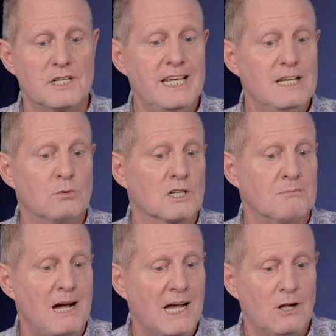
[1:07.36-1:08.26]
lead with
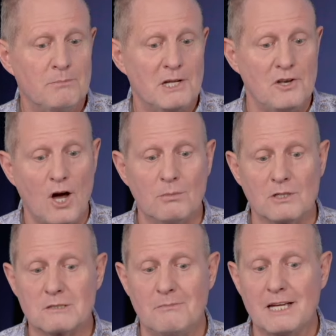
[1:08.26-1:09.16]
my help and
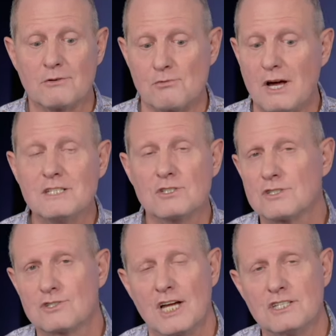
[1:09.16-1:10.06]
nobles make
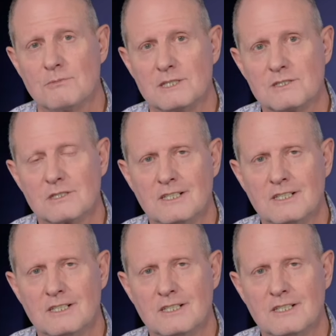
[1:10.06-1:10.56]
righteous judgments.